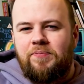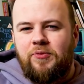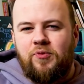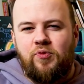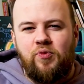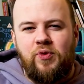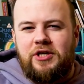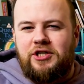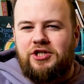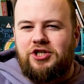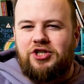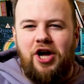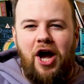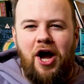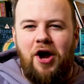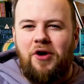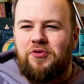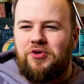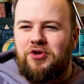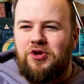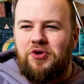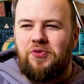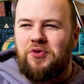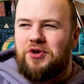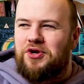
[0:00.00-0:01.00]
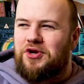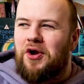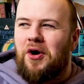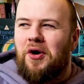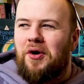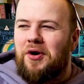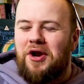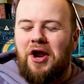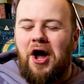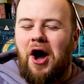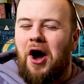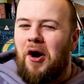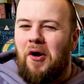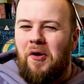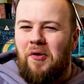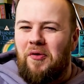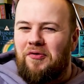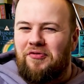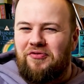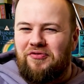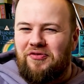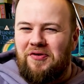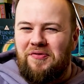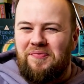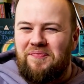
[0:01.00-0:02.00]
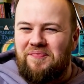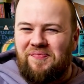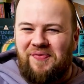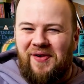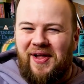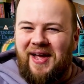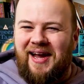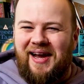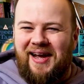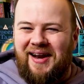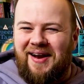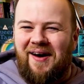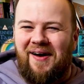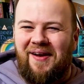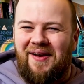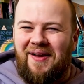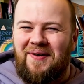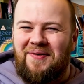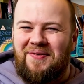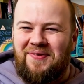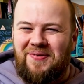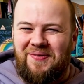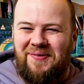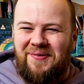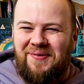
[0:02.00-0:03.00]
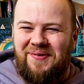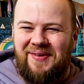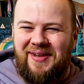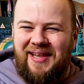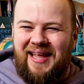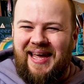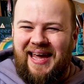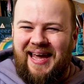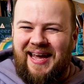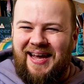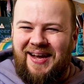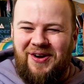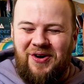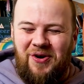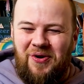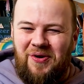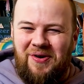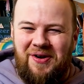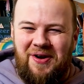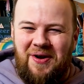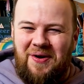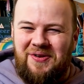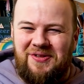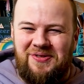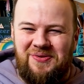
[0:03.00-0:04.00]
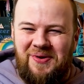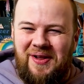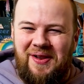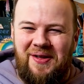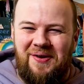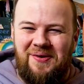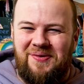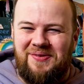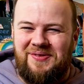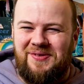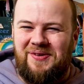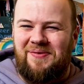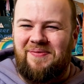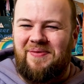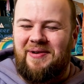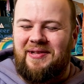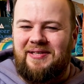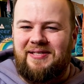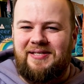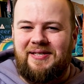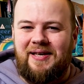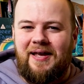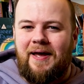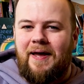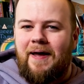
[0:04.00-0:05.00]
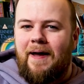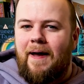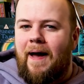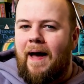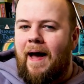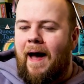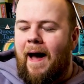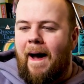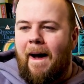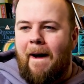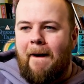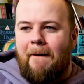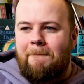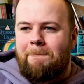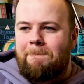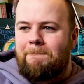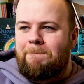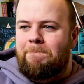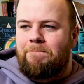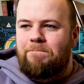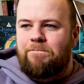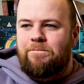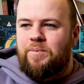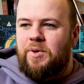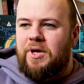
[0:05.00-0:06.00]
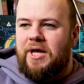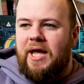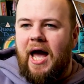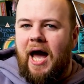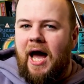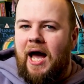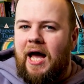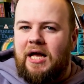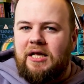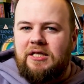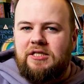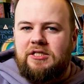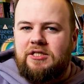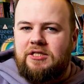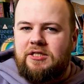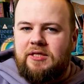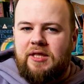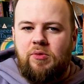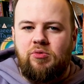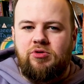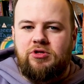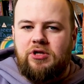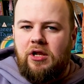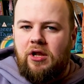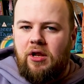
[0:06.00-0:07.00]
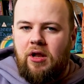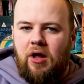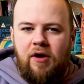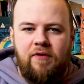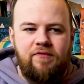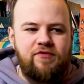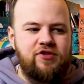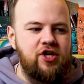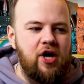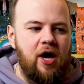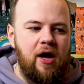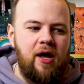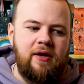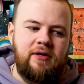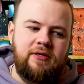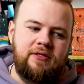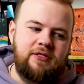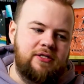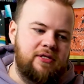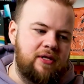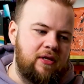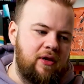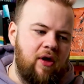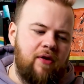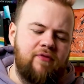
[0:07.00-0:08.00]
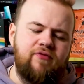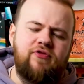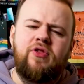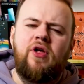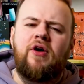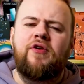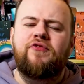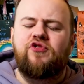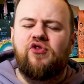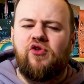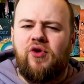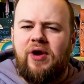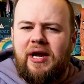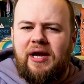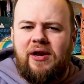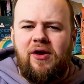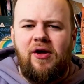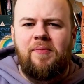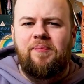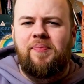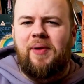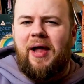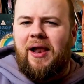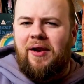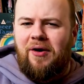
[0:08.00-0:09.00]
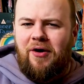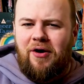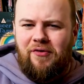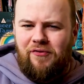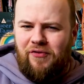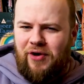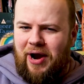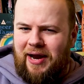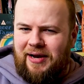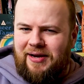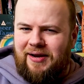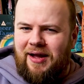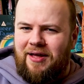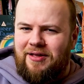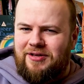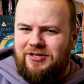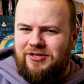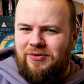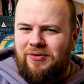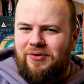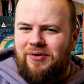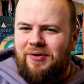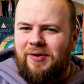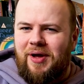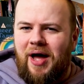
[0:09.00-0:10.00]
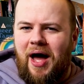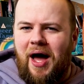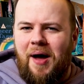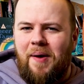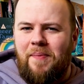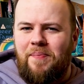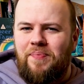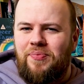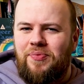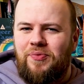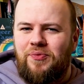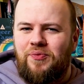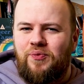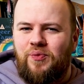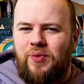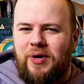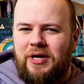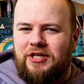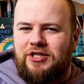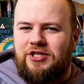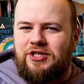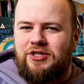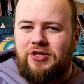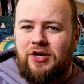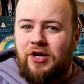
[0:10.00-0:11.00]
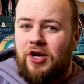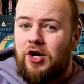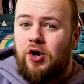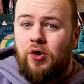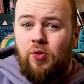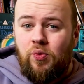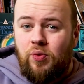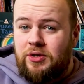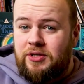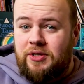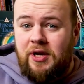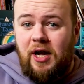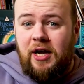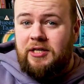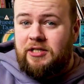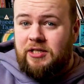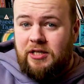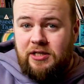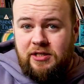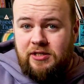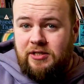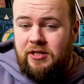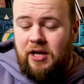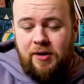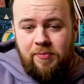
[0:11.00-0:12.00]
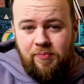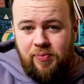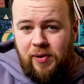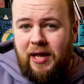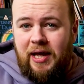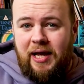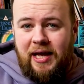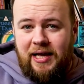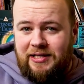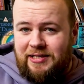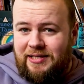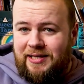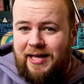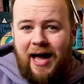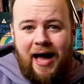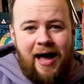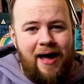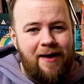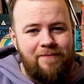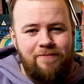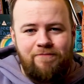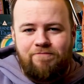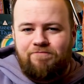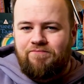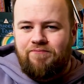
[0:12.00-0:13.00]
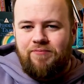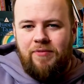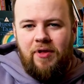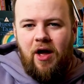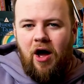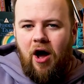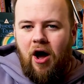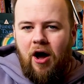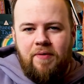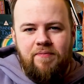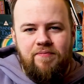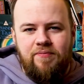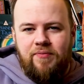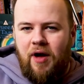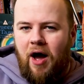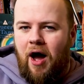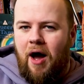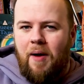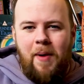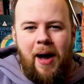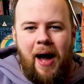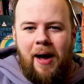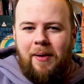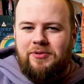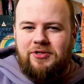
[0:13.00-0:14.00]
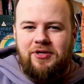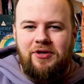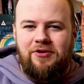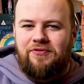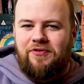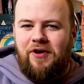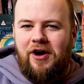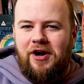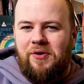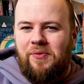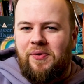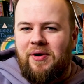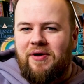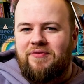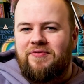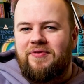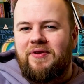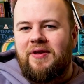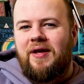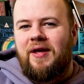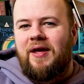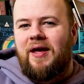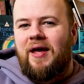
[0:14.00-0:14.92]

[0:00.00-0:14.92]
which you would not know from playing in our local league or going to our local tournaments. But yeah, there was a lot of Juns, a lot of green, a lot of black, a lot of red, I saw, which was nice, because like, playing against that, I'm absolutely fine with.